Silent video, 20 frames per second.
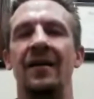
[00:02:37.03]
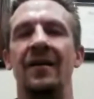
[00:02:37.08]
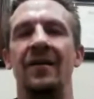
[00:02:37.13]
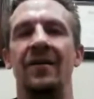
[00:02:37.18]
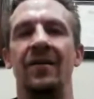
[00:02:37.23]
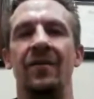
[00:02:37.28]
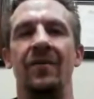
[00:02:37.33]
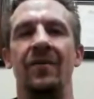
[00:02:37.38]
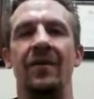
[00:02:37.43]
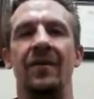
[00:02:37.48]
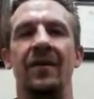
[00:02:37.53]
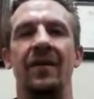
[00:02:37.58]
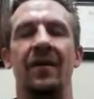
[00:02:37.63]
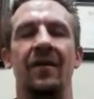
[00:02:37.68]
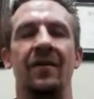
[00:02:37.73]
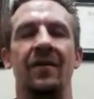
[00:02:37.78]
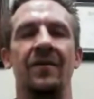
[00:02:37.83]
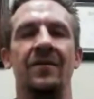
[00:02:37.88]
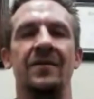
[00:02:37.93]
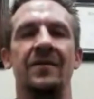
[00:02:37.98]
You know, with
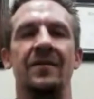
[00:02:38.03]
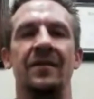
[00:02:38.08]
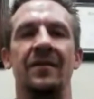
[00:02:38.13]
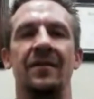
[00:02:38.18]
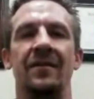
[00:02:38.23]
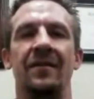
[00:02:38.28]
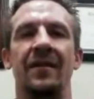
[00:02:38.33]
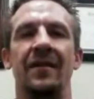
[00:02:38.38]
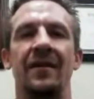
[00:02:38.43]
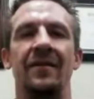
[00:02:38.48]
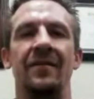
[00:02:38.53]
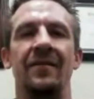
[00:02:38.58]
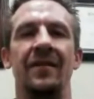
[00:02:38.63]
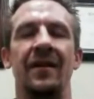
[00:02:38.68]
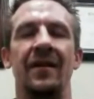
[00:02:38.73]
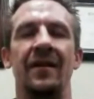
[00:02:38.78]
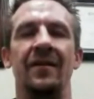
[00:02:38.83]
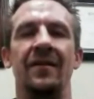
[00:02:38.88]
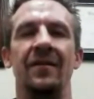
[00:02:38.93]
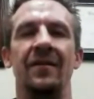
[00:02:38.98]
ours, you know,
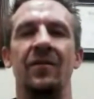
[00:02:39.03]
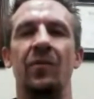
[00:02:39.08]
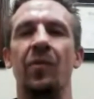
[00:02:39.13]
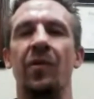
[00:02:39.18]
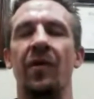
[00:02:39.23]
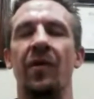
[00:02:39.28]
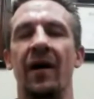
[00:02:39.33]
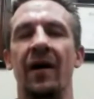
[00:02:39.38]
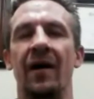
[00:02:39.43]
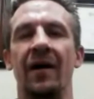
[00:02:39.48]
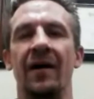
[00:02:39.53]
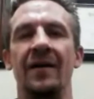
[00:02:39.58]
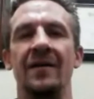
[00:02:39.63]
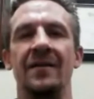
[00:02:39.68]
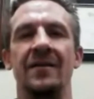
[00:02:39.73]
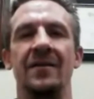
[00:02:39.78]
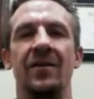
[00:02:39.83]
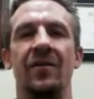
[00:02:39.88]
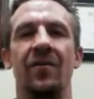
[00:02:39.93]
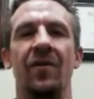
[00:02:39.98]
they get a little prize
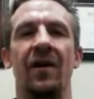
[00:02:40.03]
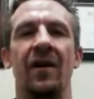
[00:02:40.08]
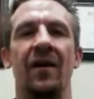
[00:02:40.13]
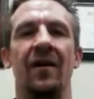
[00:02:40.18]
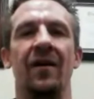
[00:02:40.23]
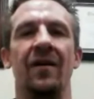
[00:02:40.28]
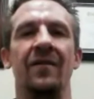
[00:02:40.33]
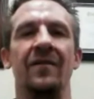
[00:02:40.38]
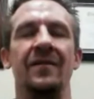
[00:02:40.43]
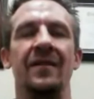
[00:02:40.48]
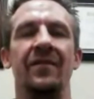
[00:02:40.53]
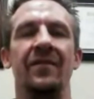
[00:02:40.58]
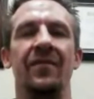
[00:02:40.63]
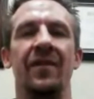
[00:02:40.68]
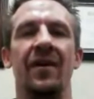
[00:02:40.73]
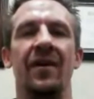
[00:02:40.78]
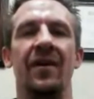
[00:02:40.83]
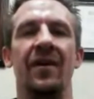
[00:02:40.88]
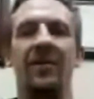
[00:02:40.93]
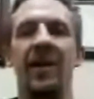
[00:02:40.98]
and a crown, and they've
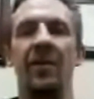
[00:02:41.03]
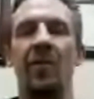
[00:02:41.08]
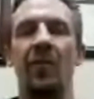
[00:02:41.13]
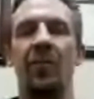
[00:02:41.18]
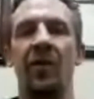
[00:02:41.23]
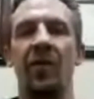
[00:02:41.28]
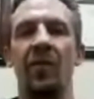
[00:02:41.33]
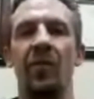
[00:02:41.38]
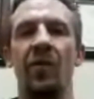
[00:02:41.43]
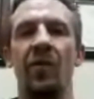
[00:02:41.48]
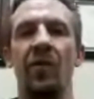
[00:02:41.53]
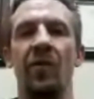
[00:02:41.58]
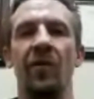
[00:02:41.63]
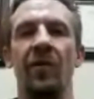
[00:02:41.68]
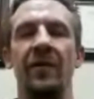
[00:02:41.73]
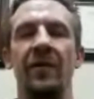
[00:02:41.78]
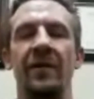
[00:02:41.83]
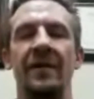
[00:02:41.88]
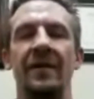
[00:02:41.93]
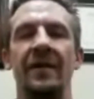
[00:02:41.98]
got their name up on the
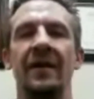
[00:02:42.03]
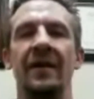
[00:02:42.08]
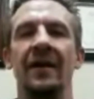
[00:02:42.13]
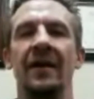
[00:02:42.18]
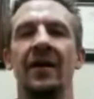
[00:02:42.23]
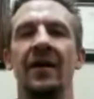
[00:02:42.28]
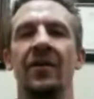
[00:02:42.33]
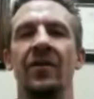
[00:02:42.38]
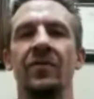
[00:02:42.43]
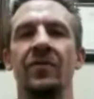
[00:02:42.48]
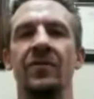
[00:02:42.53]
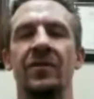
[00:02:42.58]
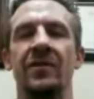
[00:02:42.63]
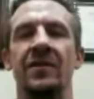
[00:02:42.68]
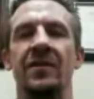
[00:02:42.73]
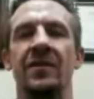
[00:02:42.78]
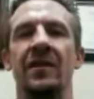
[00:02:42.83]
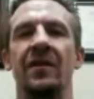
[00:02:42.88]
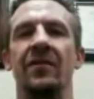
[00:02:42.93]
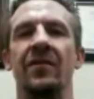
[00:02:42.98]
board, and those are
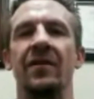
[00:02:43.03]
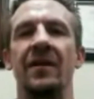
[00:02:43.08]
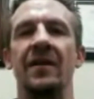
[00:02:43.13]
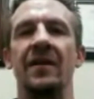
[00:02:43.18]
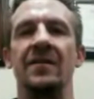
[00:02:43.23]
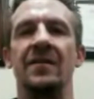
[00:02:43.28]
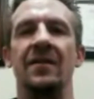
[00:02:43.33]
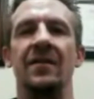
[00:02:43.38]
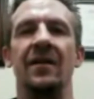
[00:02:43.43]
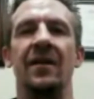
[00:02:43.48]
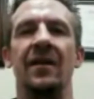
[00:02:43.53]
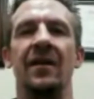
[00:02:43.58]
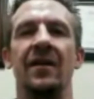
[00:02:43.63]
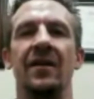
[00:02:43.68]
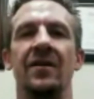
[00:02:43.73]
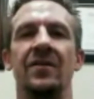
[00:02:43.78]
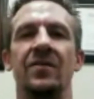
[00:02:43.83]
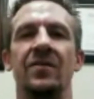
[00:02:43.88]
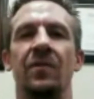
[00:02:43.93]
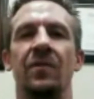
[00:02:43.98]
just the little things that the
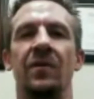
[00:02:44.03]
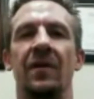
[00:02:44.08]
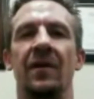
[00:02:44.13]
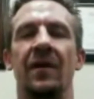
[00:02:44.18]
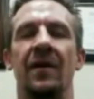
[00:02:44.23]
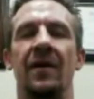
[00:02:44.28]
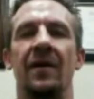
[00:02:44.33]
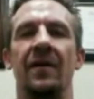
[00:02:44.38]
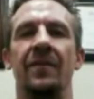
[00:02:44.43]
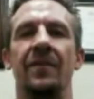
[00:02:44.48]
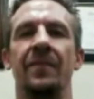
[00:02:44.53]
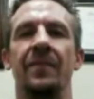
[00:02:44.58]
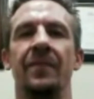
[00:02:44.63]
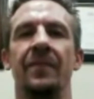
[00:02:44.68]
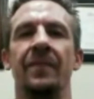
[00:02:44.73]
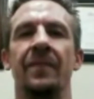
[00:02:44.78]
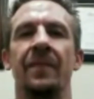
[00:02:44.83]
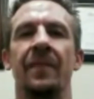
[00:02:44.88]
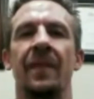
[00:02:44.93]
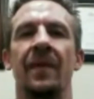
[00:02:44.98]
kids will
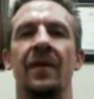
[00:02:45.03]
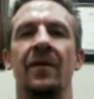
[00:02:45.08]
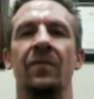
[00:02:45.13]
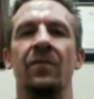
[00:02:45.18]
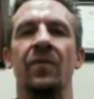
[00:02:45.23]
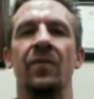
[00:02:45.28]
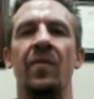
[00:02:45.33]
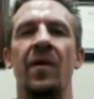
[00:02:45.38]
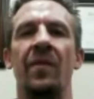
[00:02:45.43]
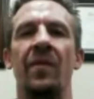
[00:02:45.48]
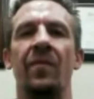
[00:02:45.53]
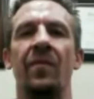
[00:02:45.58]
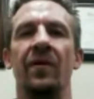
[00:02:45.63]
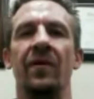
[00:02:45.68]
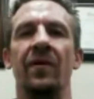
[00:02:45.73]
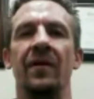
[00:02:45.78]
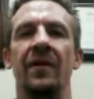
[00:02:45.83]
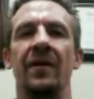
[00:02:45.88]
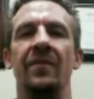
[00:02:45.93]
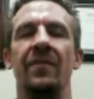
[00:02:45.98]

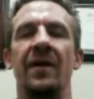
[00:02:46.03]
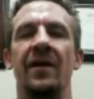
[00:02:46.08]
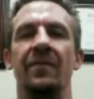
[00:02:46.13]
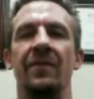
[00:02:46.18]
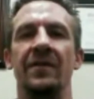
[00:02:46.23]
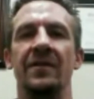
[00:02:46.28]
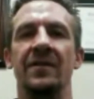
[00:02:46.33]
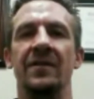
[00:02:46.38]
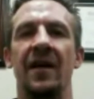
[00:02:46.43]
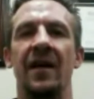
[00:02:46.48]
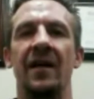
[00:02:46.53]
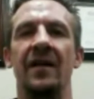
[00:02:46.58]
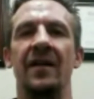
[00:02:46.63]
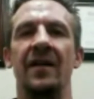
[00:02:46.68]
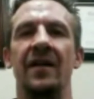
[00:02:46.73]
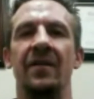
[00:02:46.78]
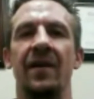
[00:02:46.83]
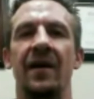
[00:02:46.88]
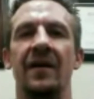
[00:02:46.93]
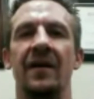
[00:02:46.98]
remember and make them excited to
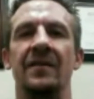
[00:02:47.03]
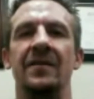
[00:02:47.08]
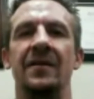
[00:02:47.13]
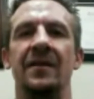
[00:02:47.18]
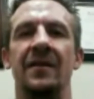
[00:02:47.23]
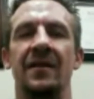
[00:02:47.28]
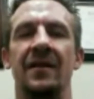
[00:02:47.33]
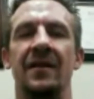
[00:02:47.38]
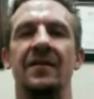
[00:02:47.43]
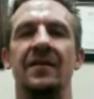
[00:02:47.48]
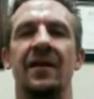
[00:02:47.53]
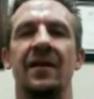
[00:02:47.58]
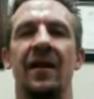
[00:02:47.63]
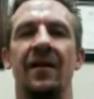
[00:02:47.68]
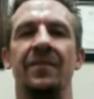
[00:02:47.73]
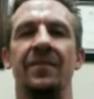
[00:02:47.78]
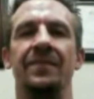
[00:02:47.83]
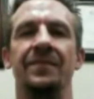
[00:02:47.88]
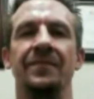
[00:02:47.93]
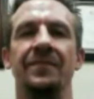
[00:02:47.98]
get back to see the dentist
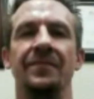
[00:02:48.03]
again.